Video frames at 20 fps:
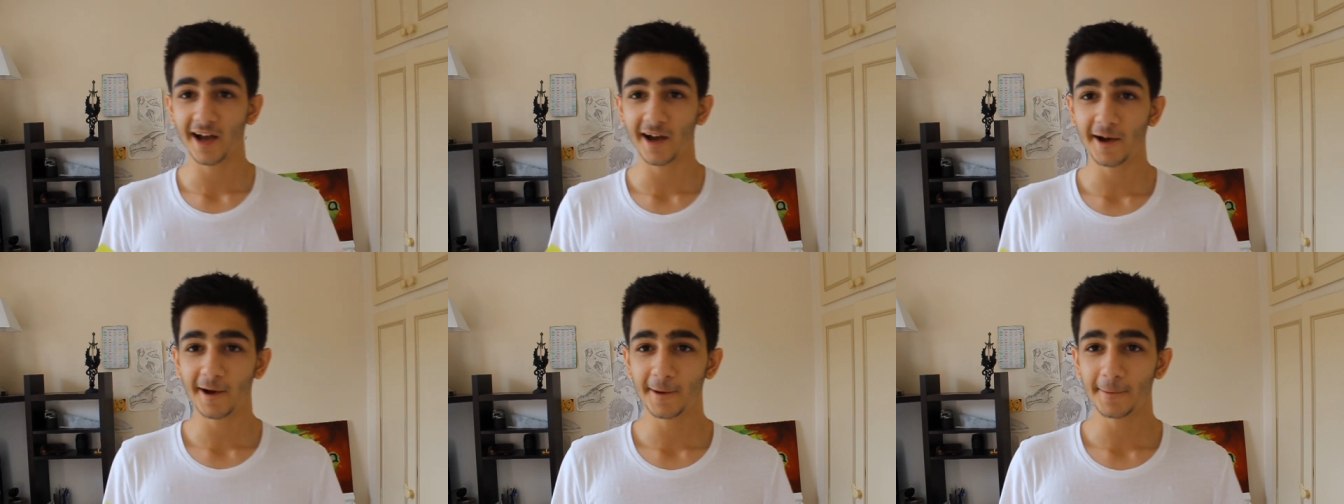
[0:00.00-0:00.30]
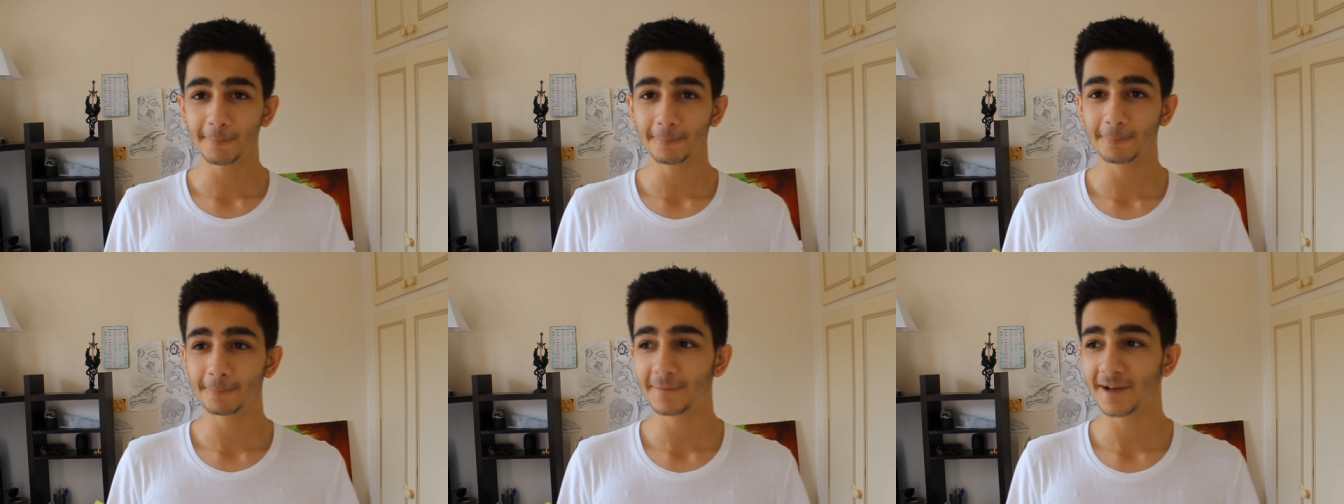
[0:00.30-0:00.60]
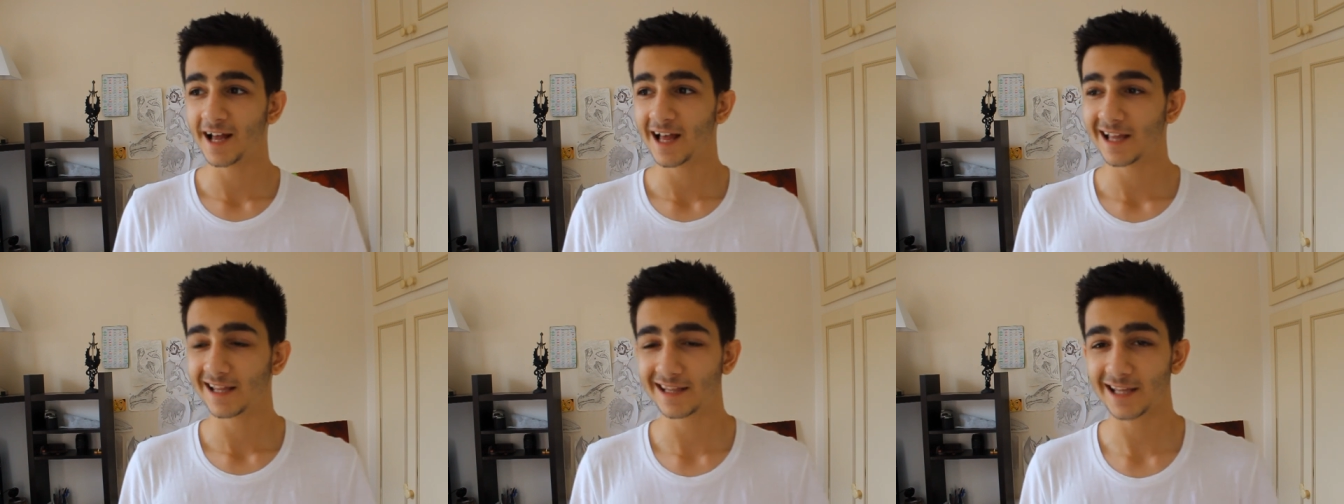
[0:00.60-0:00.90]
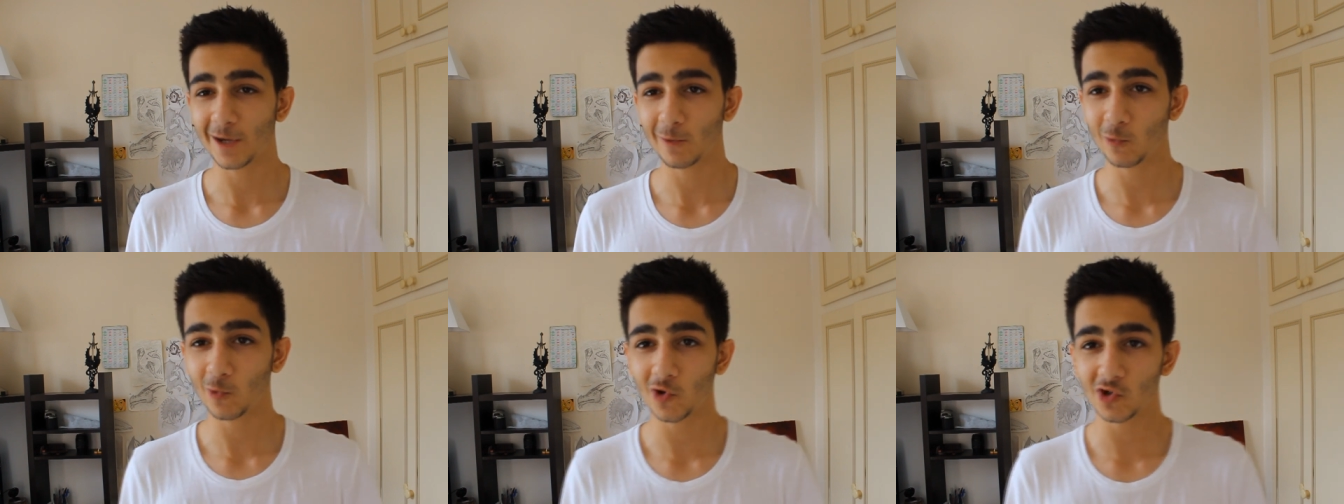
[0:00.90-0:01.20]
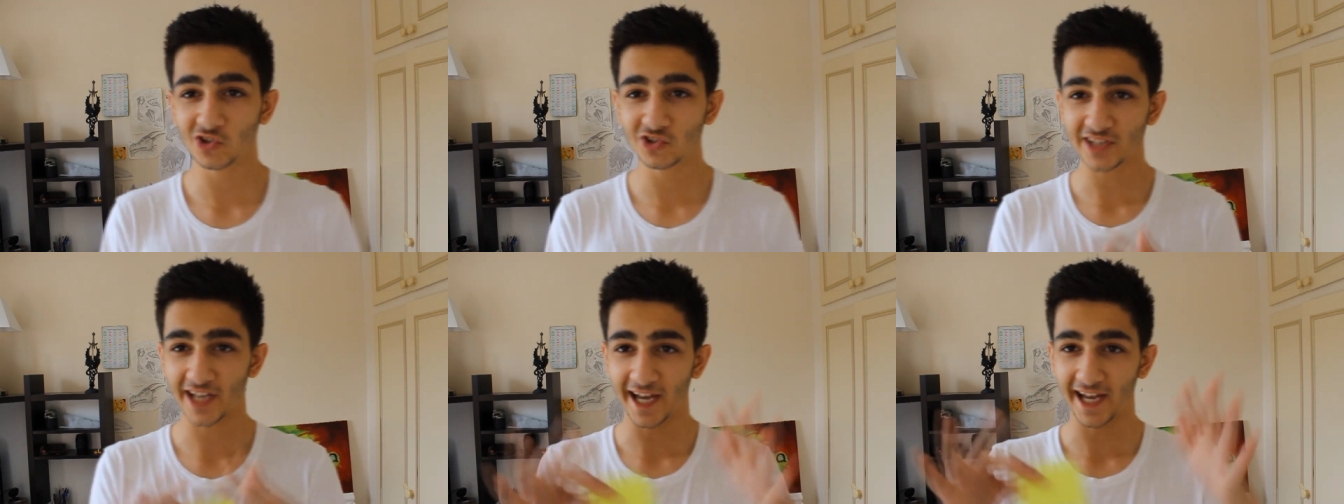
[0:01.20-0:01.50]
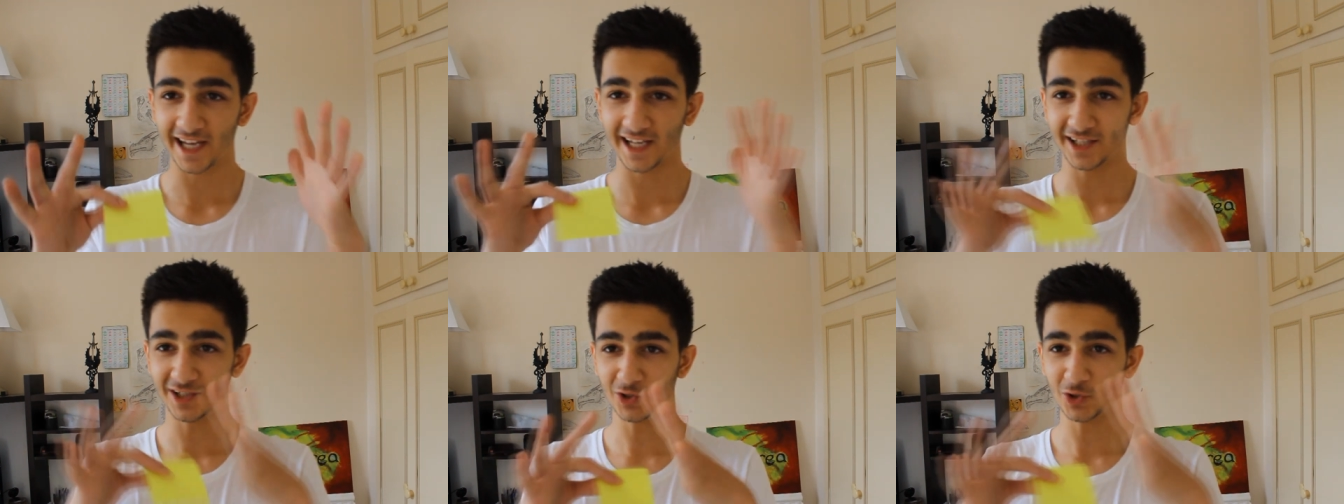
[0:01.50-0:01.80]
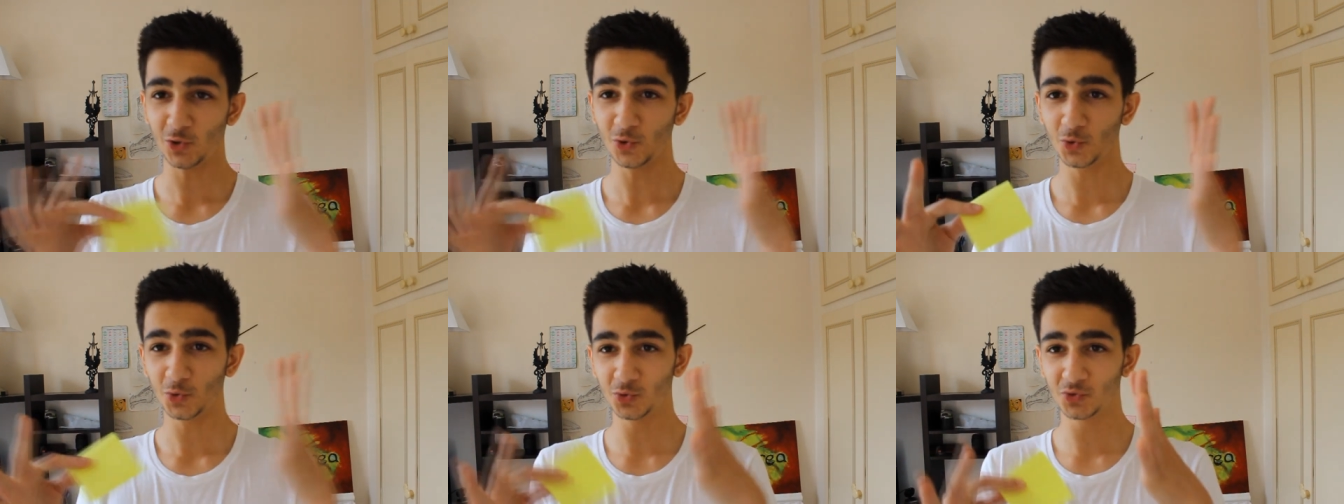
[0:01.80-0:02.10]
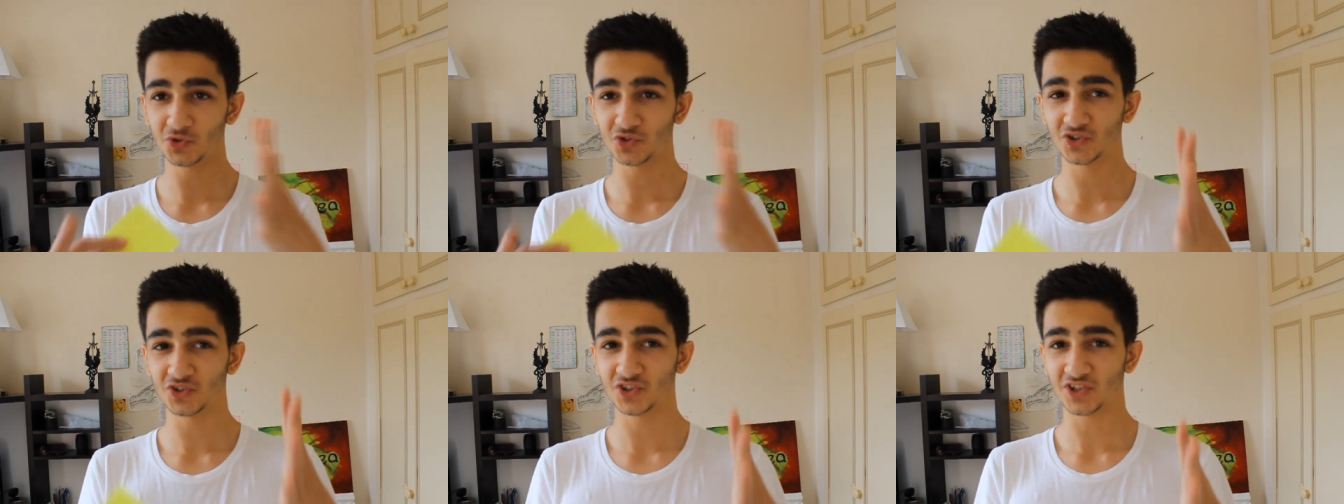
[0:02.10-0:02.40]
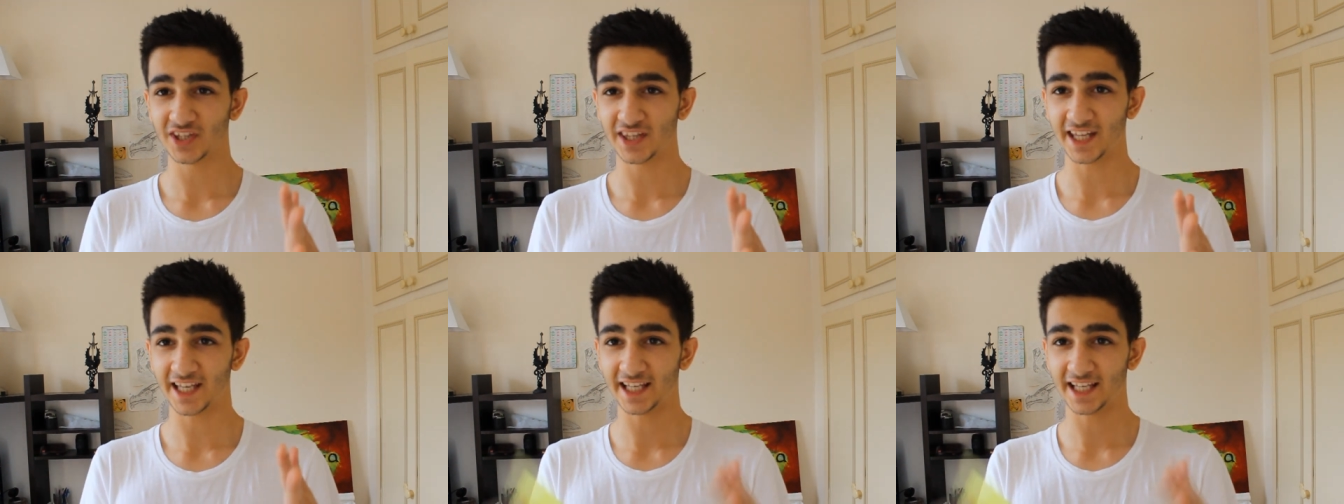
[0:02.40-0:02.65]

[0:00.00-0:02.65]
um, there was a news